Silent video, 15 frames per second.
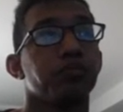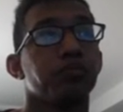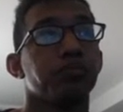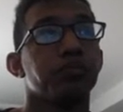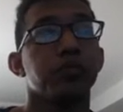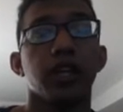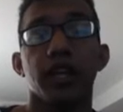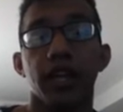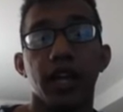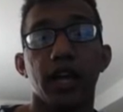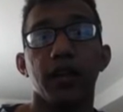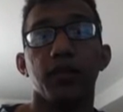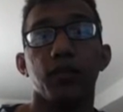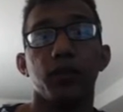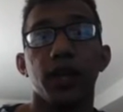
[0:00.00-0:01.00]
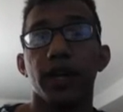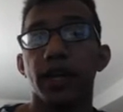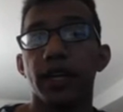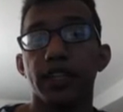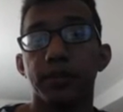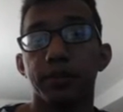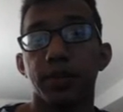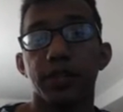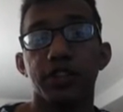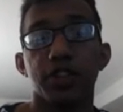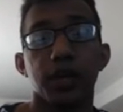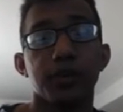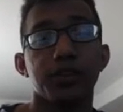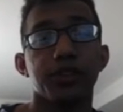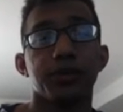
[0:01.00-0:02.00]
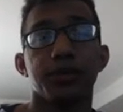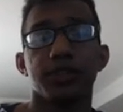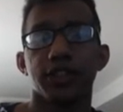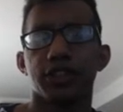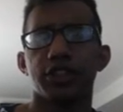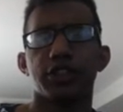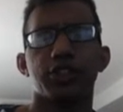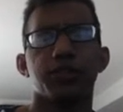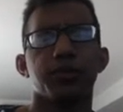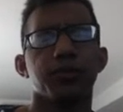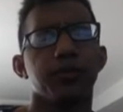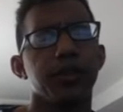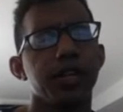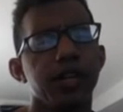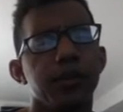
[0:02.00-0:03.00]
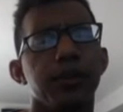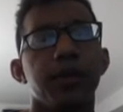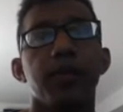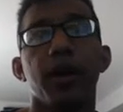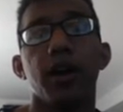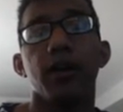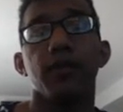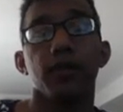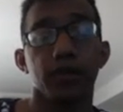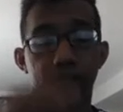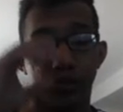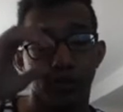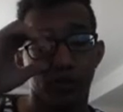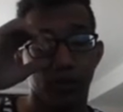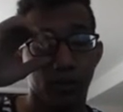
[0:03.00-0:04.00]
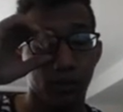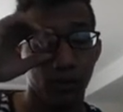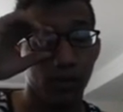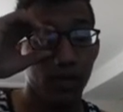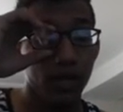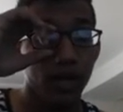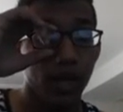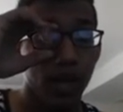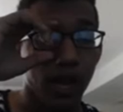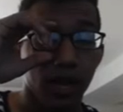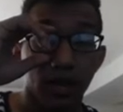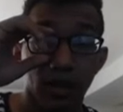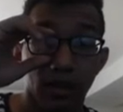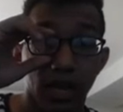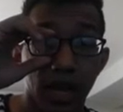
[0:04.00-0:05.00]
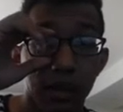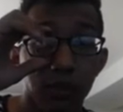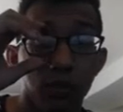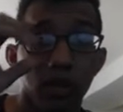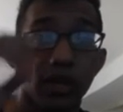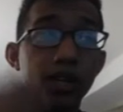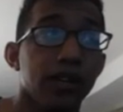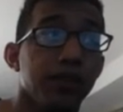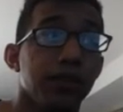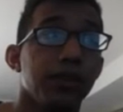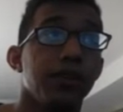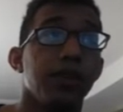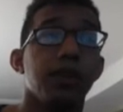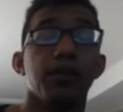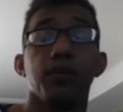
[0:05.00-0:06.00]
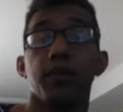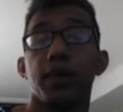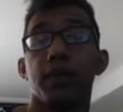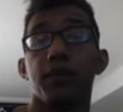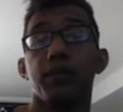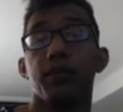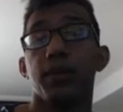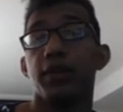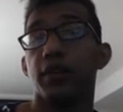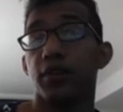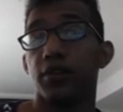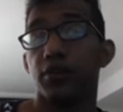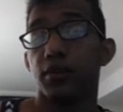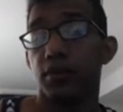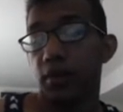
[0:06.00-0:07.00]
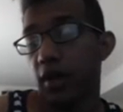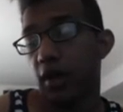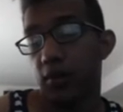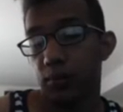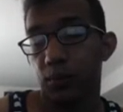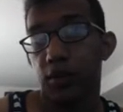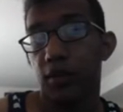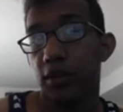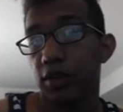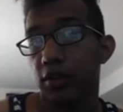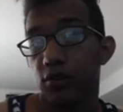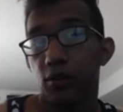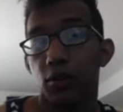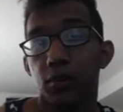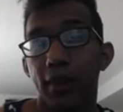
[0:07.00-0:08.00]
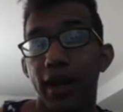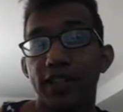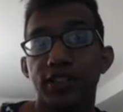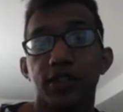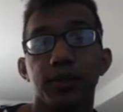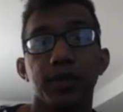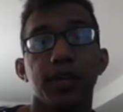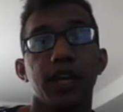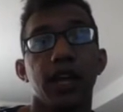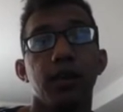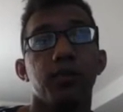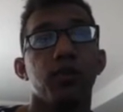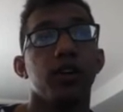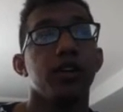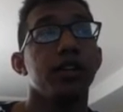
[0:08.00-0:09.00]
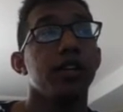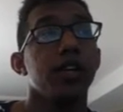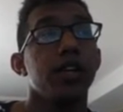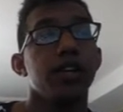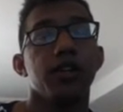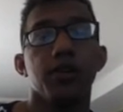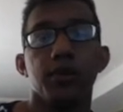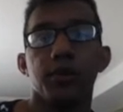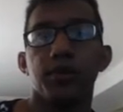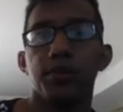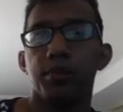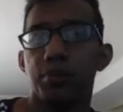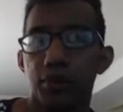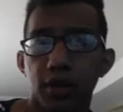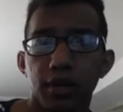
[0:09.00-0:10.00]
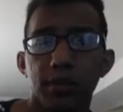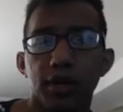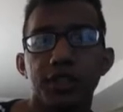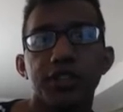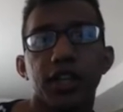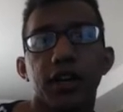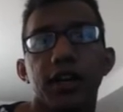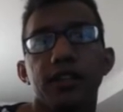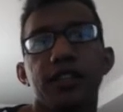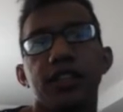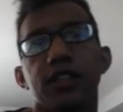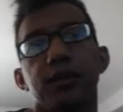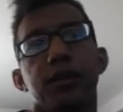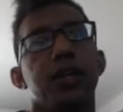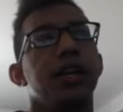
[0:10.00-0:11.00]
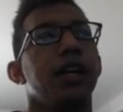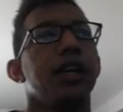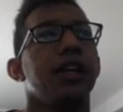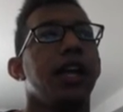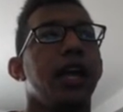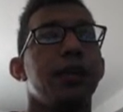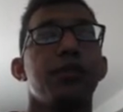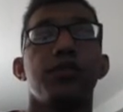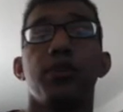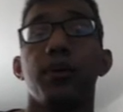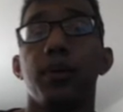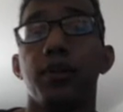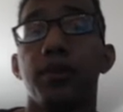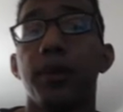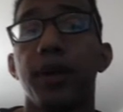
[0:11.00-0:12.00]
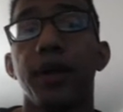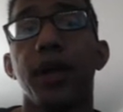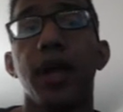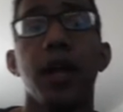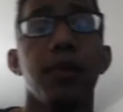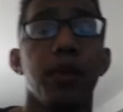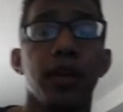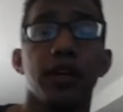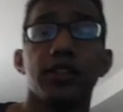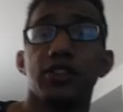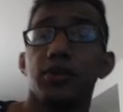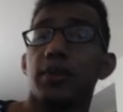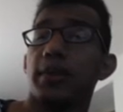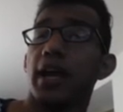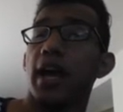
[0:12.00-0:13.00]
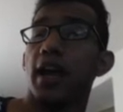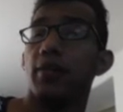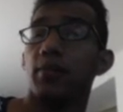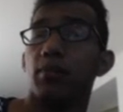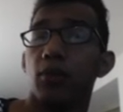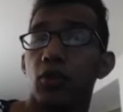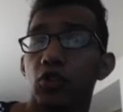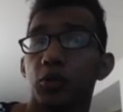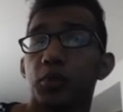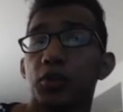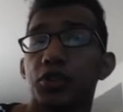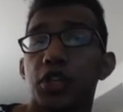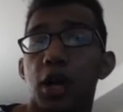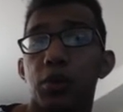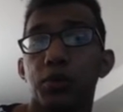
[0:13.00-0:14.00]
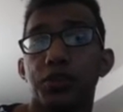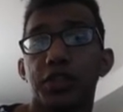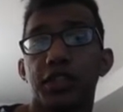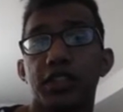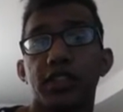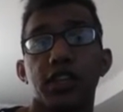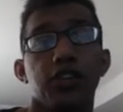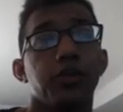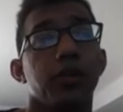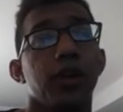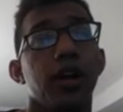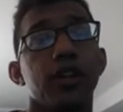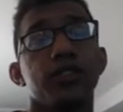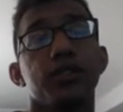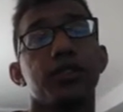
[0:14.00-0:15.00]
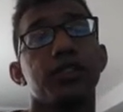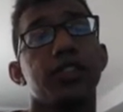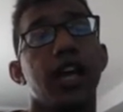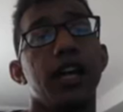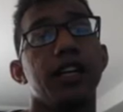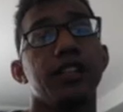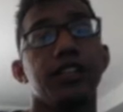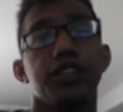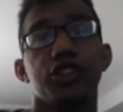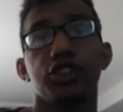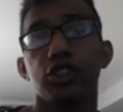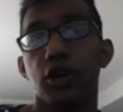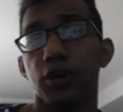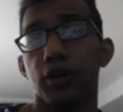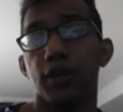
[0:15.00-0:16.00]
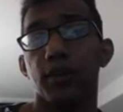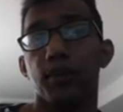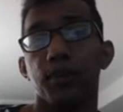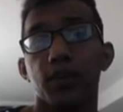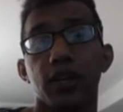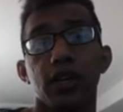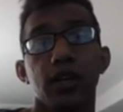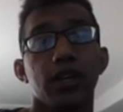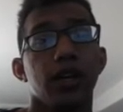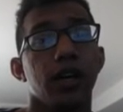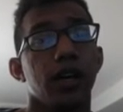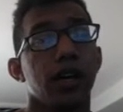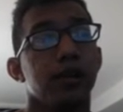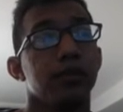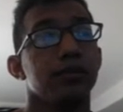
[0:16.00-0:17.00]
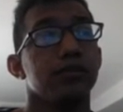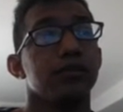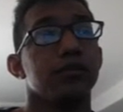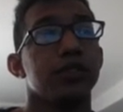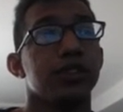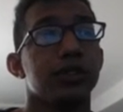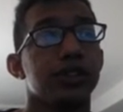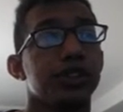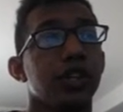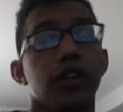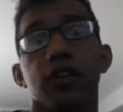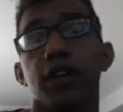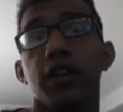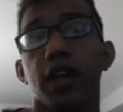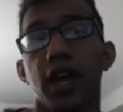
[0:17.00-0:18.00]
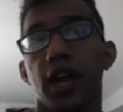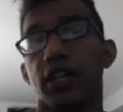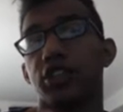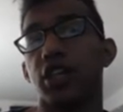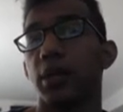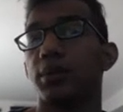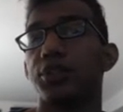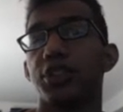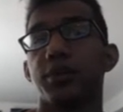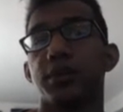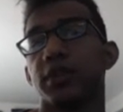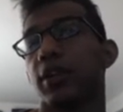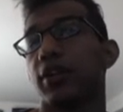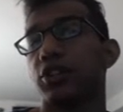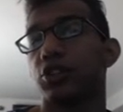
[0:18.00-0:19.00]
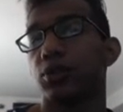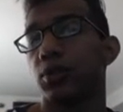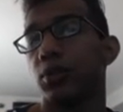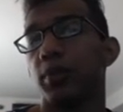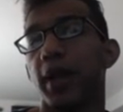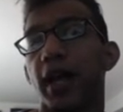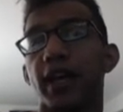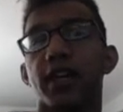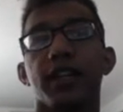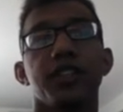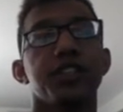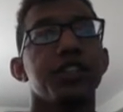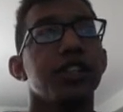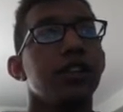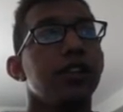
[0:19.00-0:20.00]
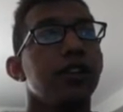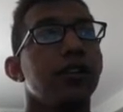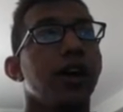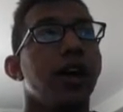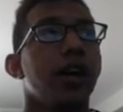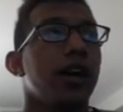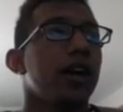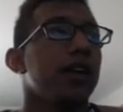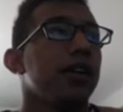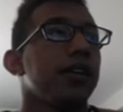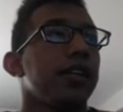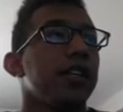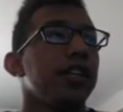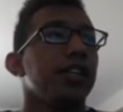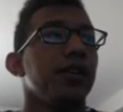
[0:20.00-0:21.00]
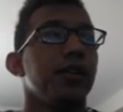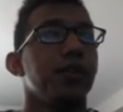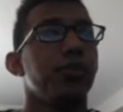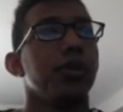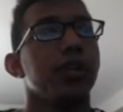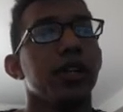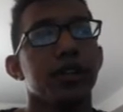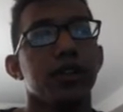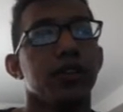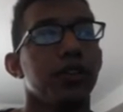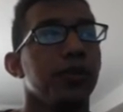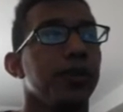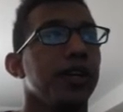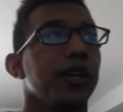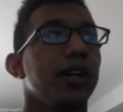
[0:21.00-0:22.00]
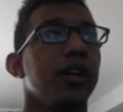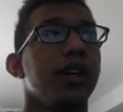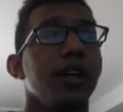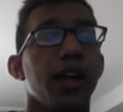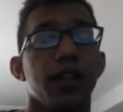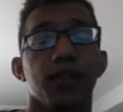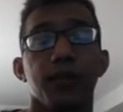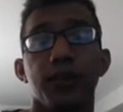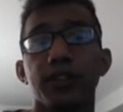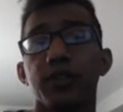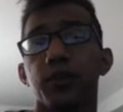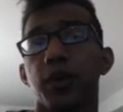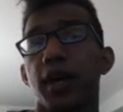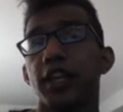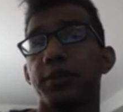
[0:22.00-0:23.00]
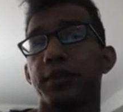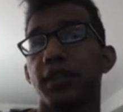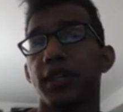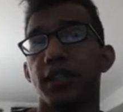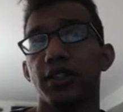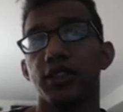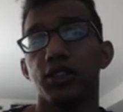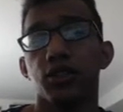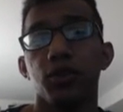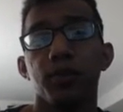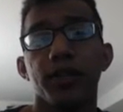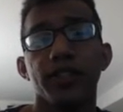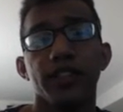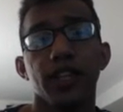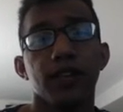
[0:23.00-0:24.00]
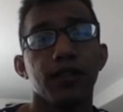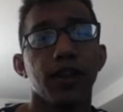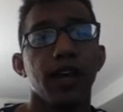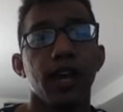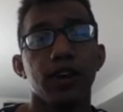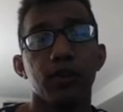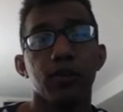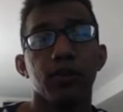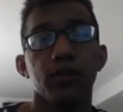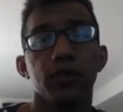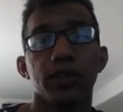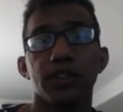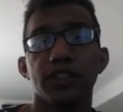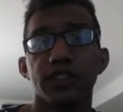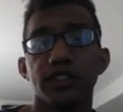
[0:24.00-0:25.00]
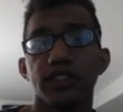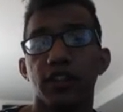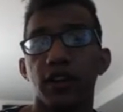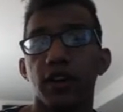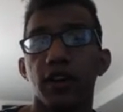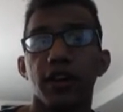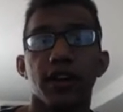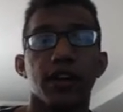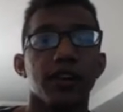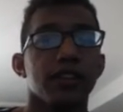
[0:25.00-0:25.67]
Again, like I explained, Sha Wuxing was extremely powerful in control, and in game 1, if you didn't win the control matchup in game 1, you would pretty much guaranteed to win it in games 2 and 3, because you would have multiple Sha Wuxings, and you would also slide into Charlotte. So Charlotte and Sha Wuxing was our control package. You'd pull out the Lumia, and the reason why is because control plays a lot of hand removal and discard and